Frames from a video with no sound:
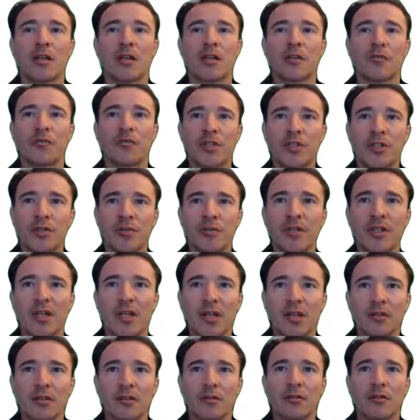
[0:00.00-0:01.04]
If we do
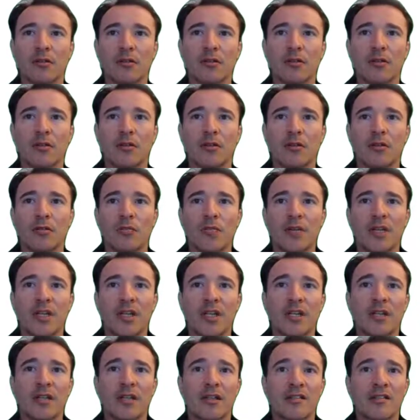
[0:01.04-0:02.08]
that, we
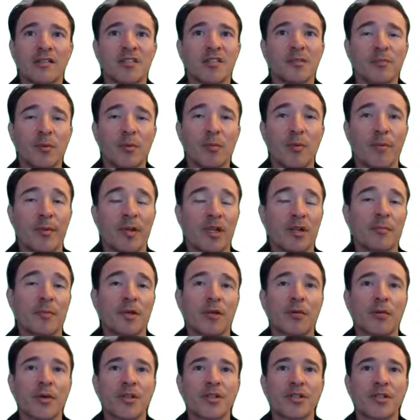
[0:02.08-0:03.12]
get a simple momentum
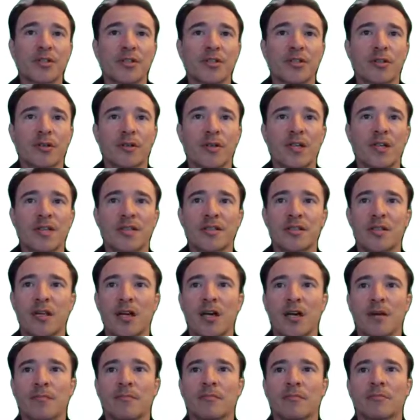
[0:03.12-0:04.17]
equation shown at the
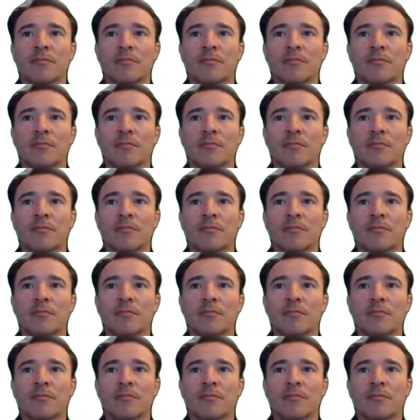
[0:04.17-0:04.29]
top.